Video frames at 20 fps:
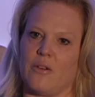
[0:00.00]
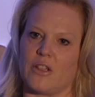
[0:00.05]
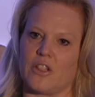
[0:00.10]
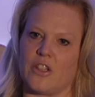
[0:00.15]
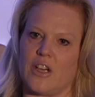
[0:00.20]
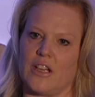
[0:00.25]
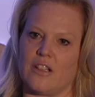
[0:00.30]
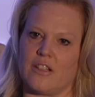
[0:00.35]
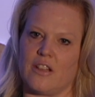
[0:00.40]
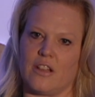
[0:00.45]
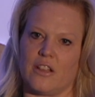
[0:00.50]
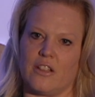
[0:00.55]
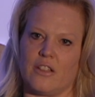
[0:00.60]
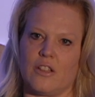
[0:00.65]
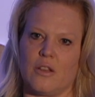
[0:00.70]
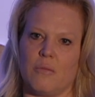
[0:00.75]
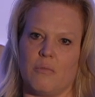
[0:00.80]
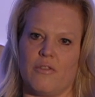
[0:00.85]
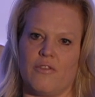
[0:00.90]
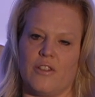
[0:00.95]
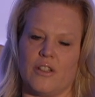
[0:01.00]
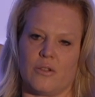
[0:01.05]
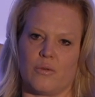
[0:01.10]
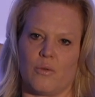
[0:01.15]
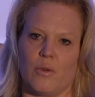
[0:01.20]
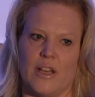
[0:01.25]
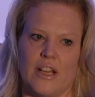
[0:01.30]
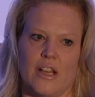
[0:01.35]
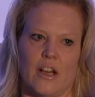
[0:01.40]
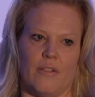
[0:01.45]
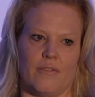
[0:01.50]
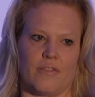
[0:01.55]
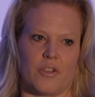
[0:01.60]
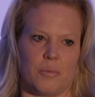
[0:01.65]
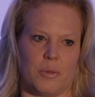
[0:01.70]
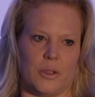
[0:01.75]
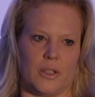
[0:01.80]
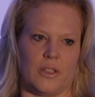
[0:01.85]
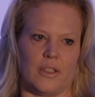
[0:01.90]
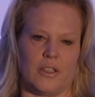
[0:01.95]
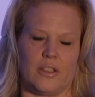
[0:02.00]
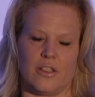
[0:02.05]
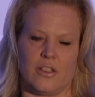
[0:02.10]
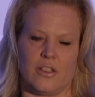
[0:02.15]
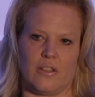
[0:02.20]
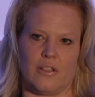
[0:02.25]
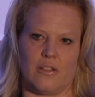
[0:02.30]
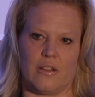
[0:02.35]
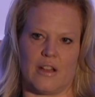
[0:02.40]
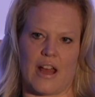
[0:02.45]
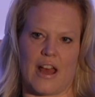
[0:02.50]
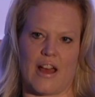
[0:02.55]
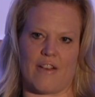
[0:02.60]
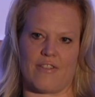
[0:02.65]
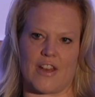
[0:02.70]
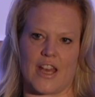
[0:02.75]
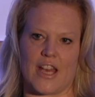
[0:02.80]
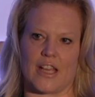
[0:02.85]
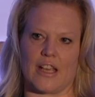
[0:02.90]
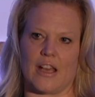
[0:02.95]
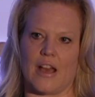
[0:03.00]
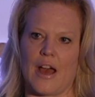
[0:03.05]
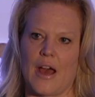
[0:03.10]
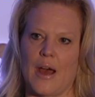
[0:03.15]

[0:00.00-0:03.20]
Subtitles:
exchange that the consumer feels really comfortable having.